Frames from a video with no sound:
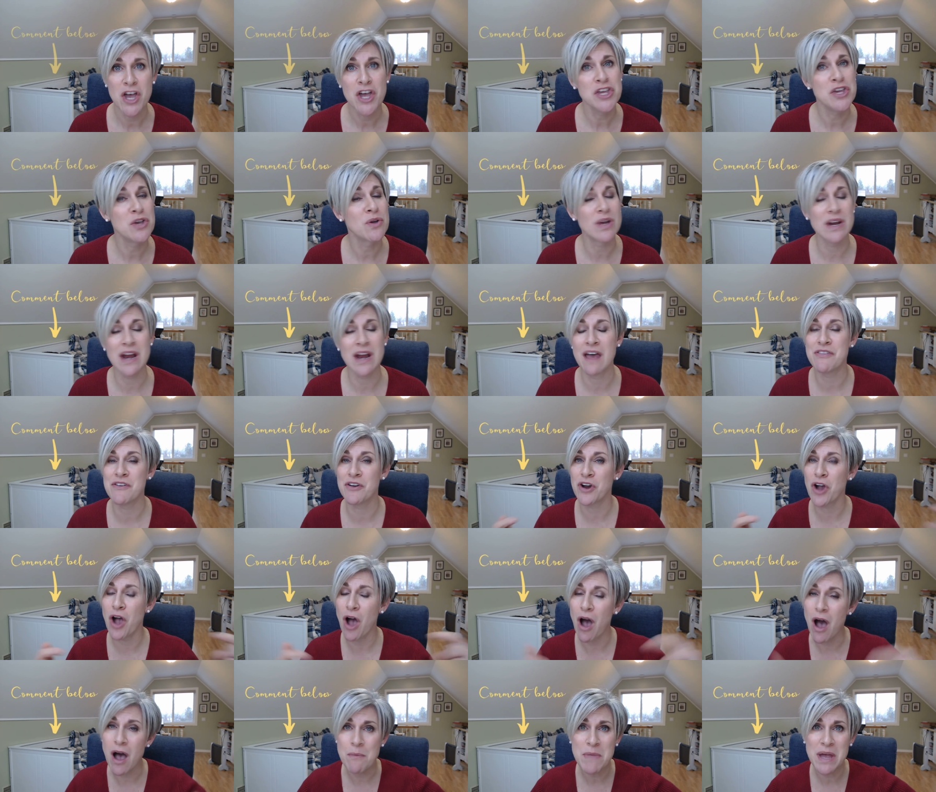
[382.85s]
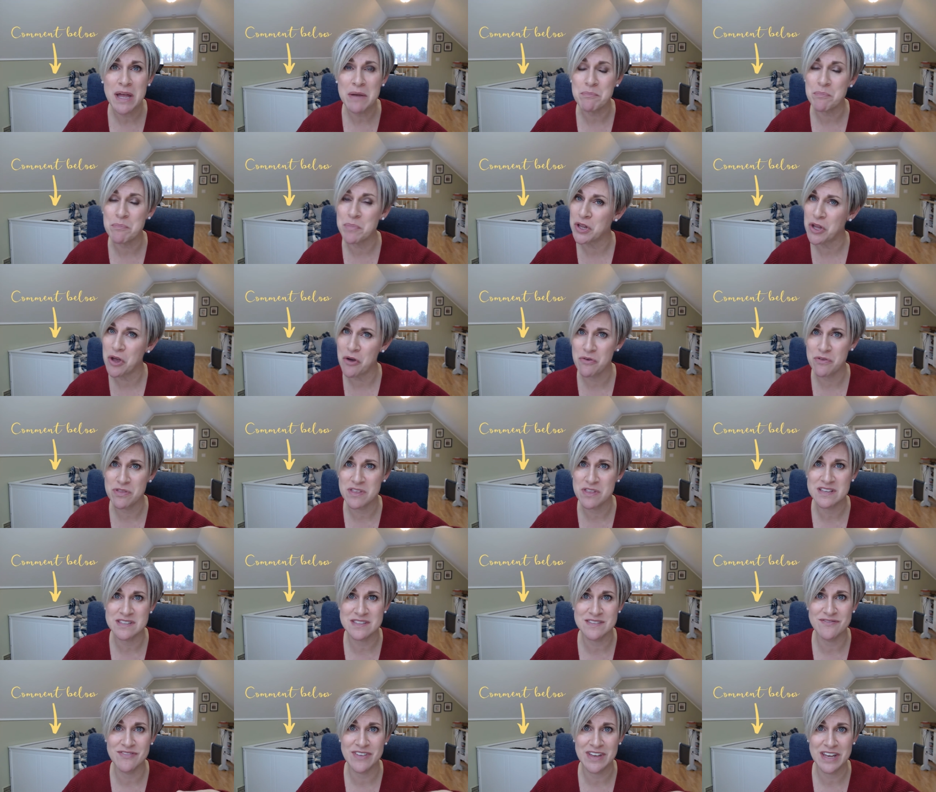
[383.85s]
You can either comment below
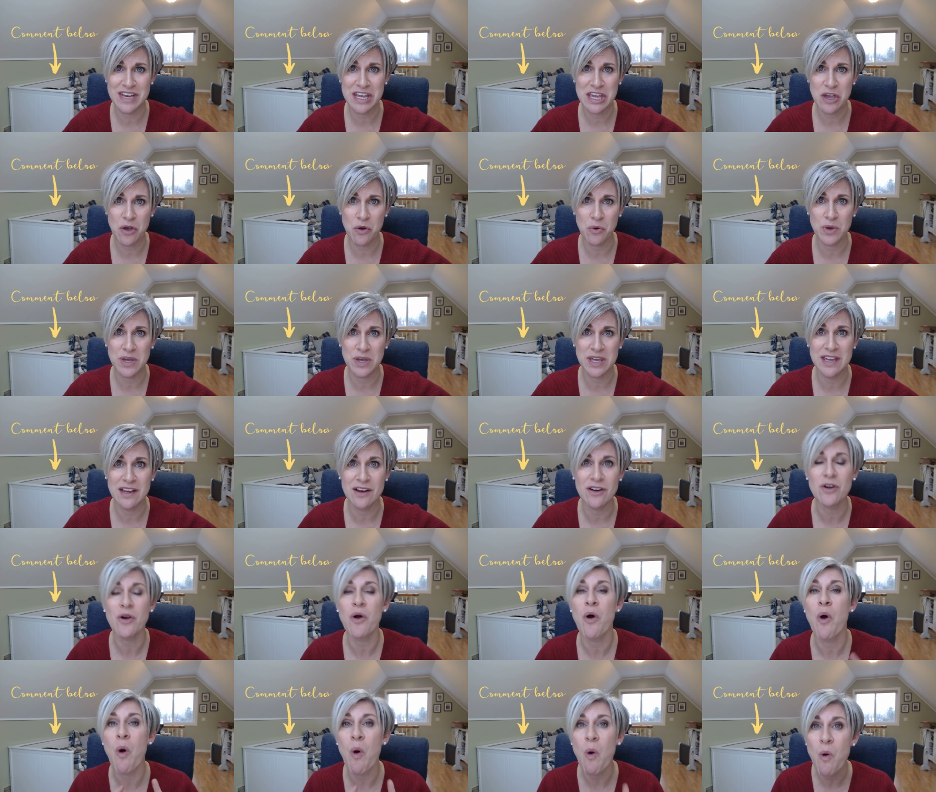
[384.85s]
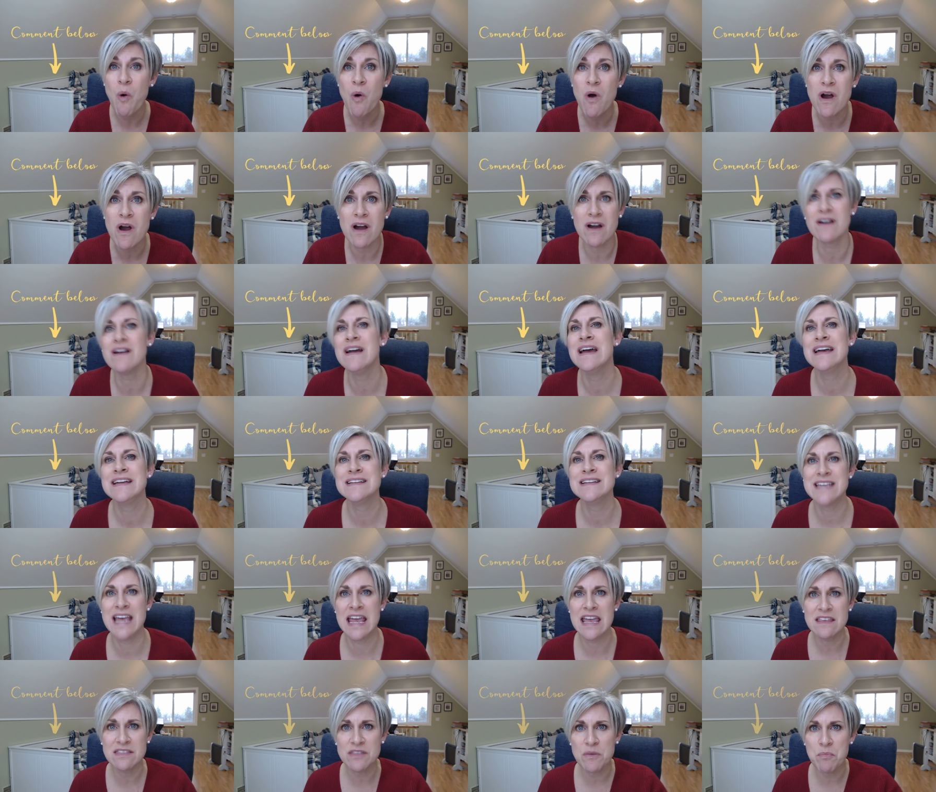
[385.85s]
this video here or
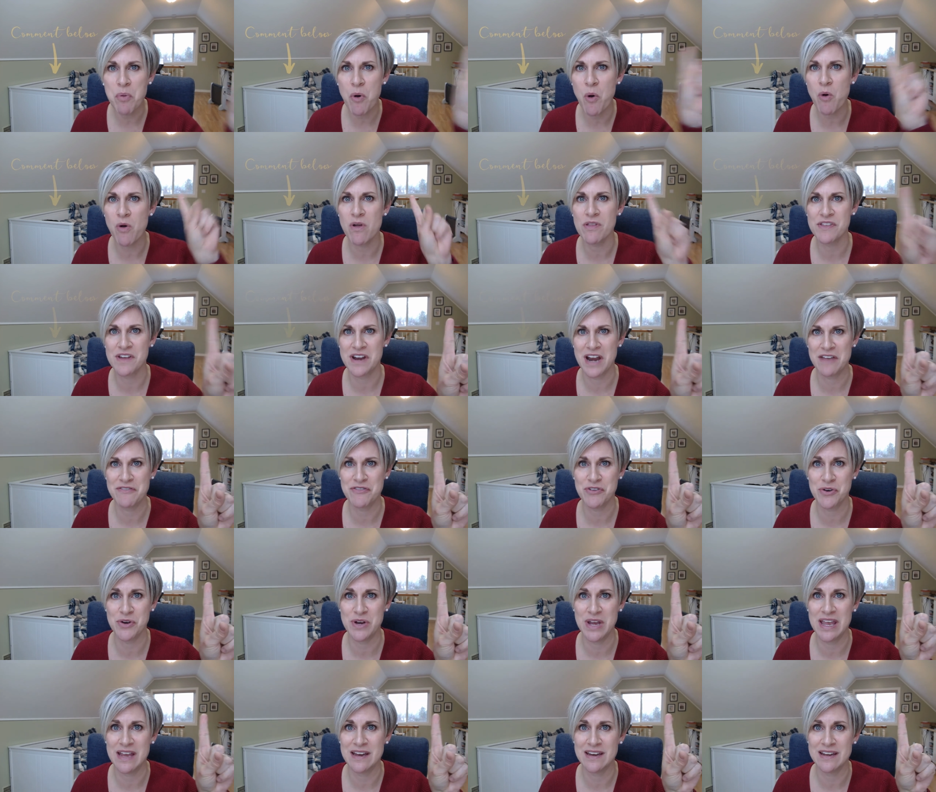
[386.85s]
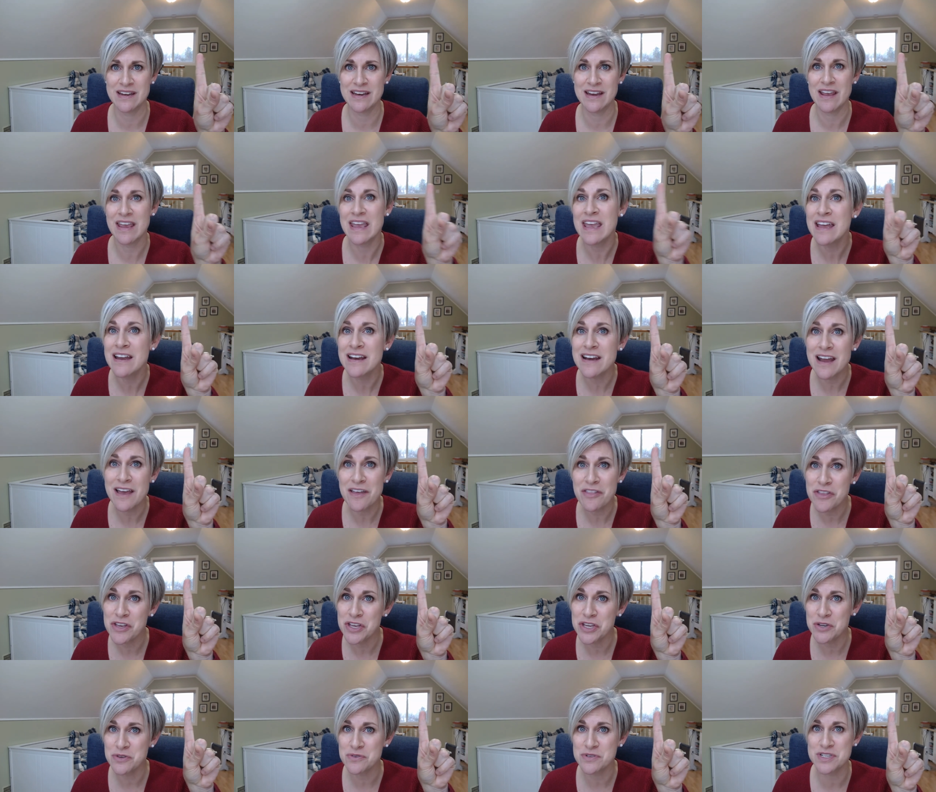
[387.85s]
take the poll that I've created in
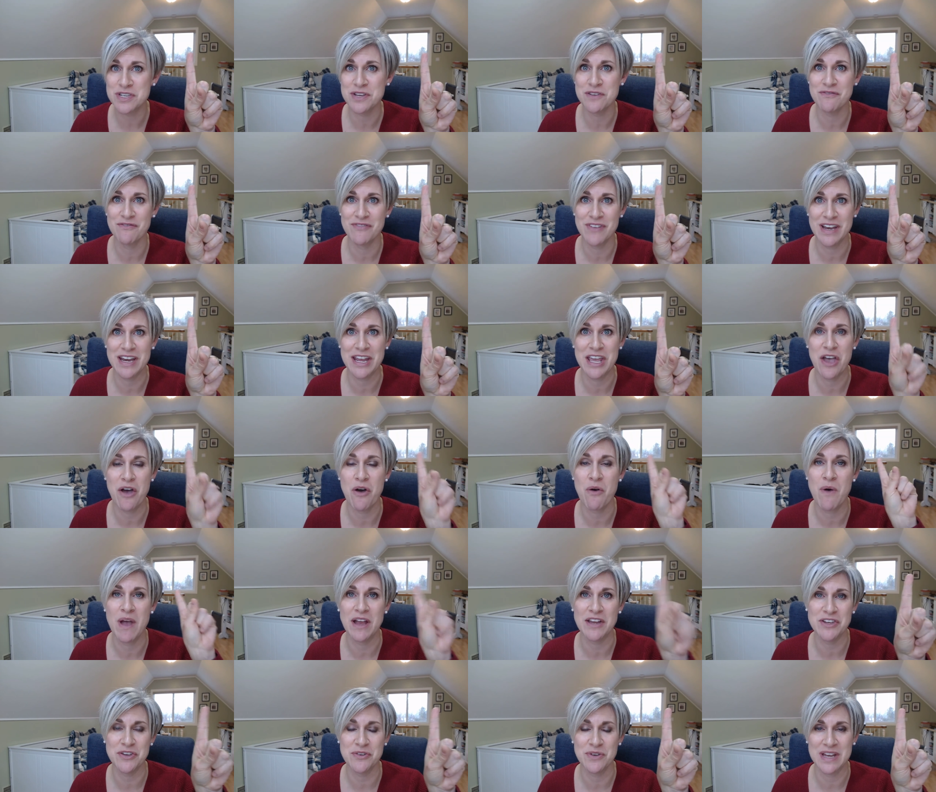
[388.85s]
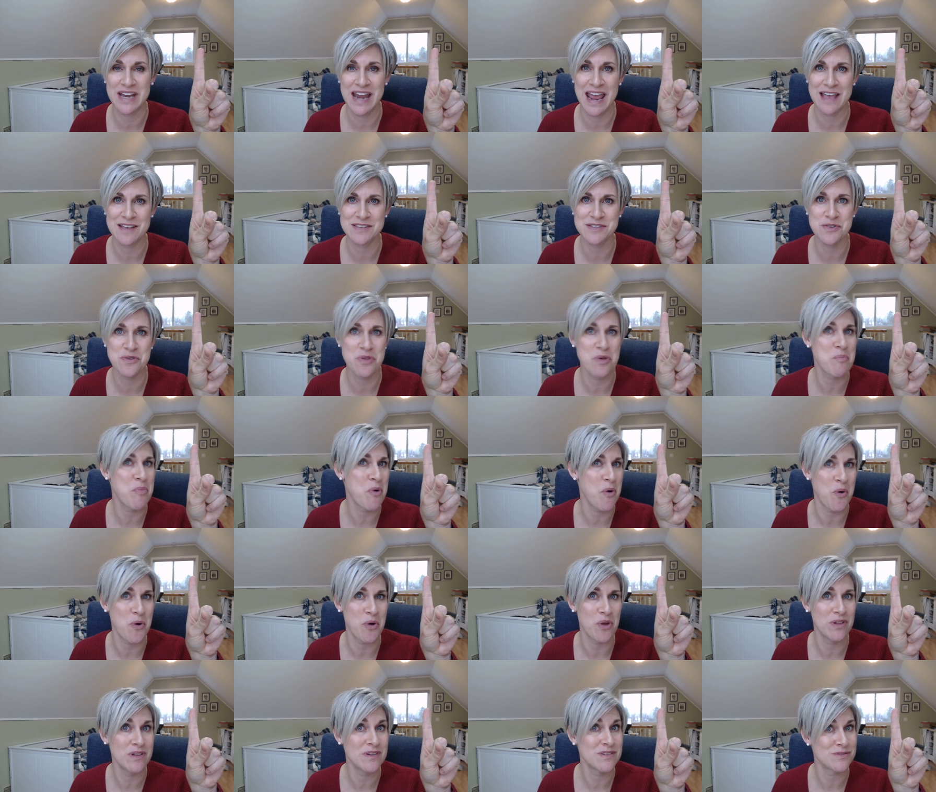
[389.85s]
the YouTube video and you can answer the
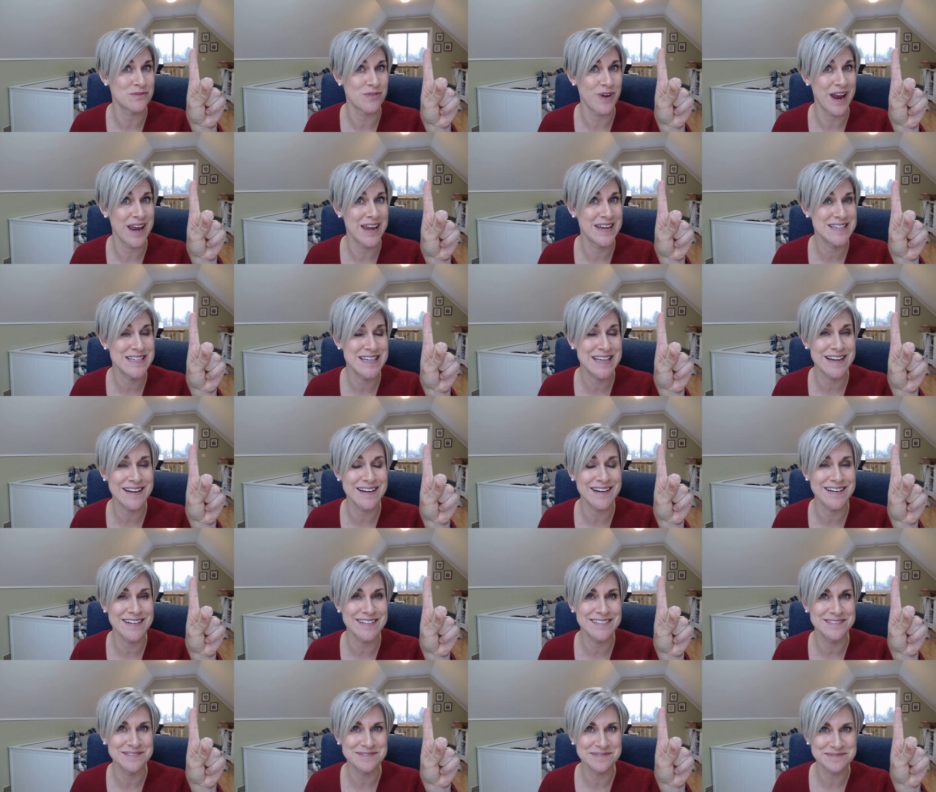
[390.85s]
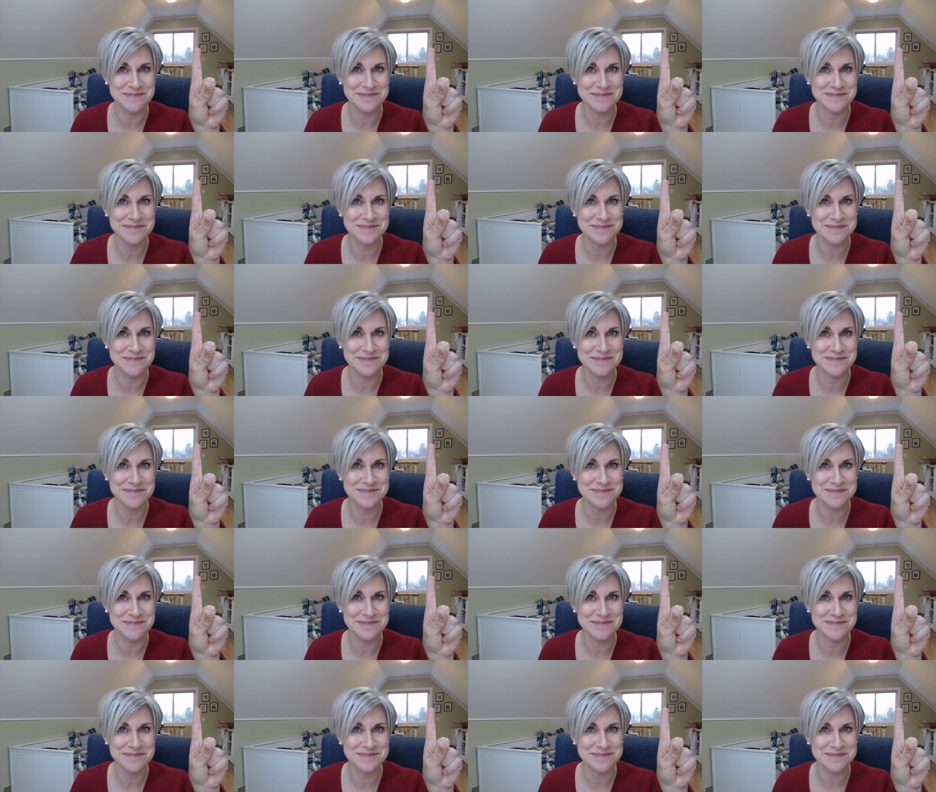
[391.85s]
poll right here.